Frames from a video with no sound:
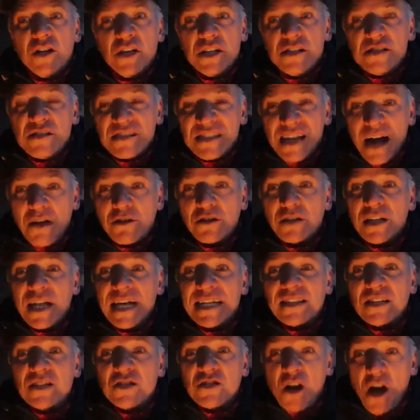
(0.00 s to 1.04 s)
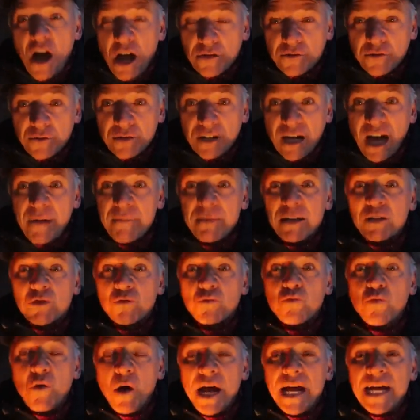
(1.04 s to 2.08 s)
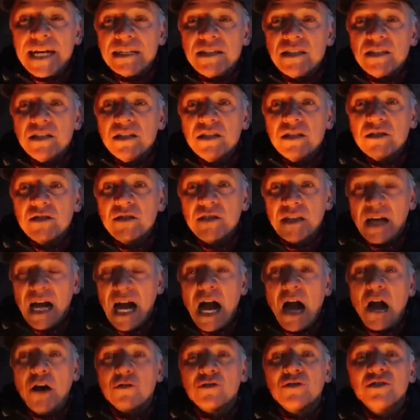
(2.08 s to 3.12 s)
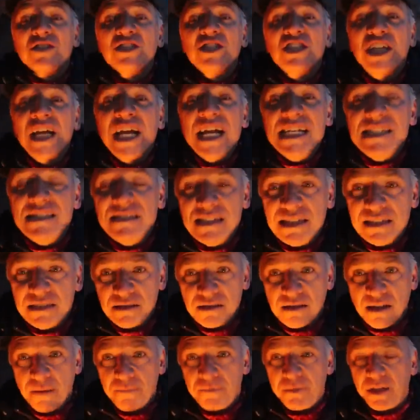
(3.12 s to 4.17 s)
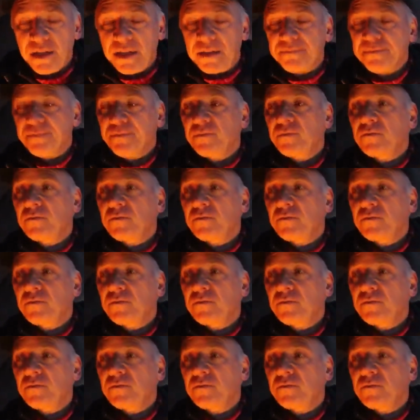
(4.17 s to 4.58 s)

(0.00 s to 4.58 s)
it sounded like the dogs were coming right to the house, chasing something.